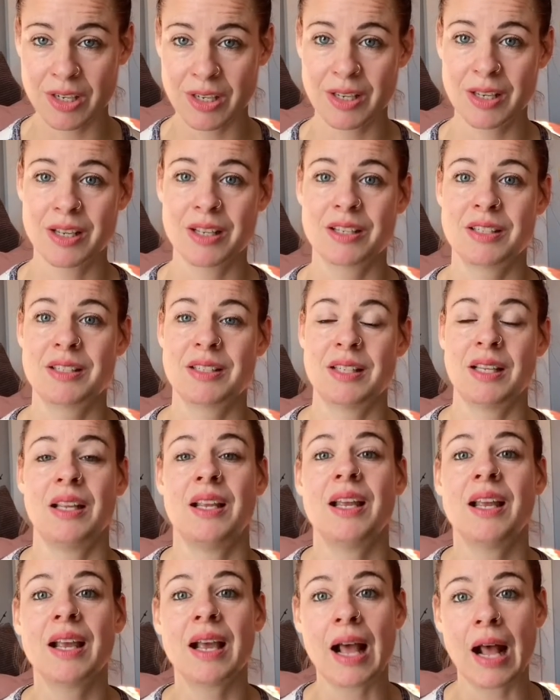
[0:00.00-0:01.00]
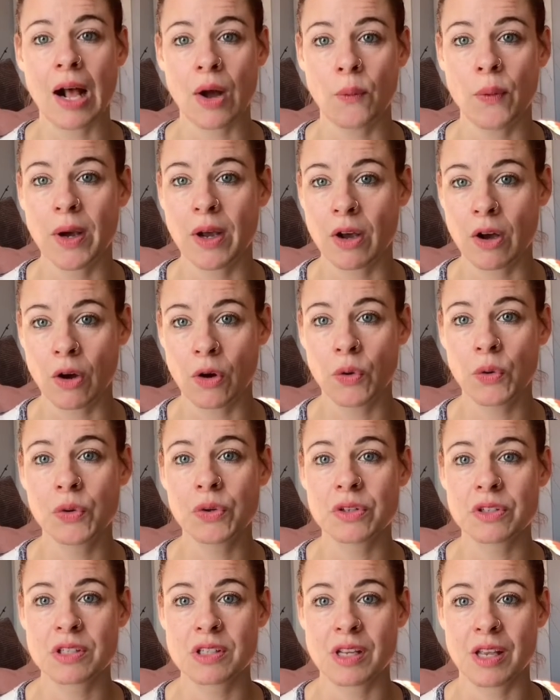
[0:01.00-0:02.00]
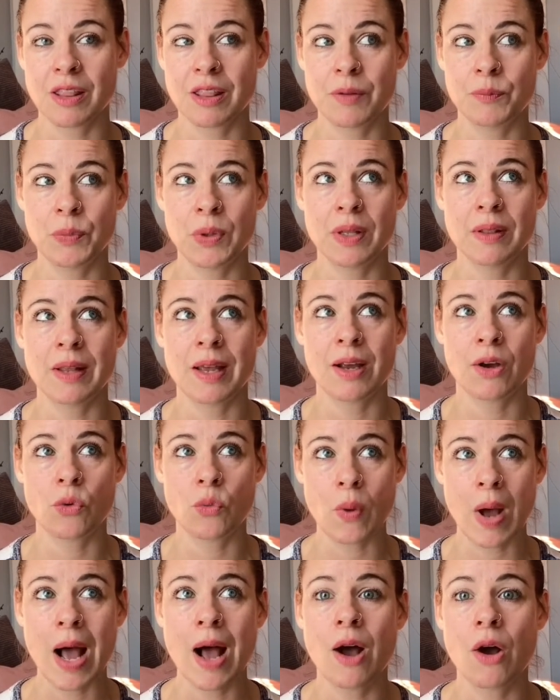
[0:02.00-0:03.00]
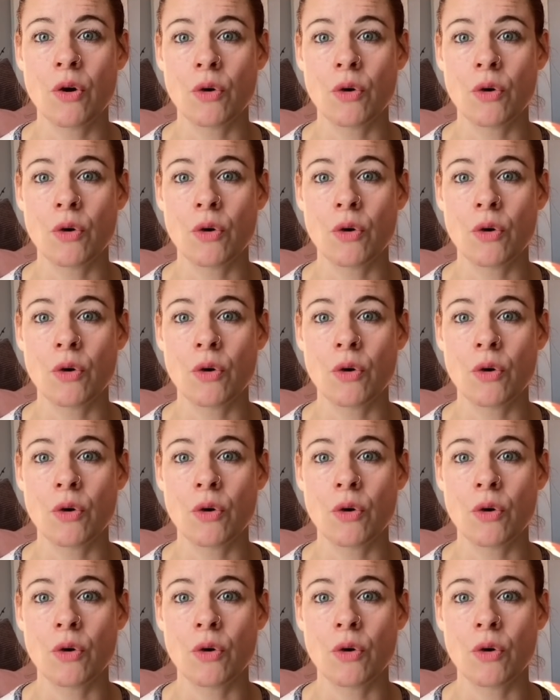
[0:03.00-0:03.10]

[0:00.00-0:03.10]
seeing how it goes, and then being like, wow,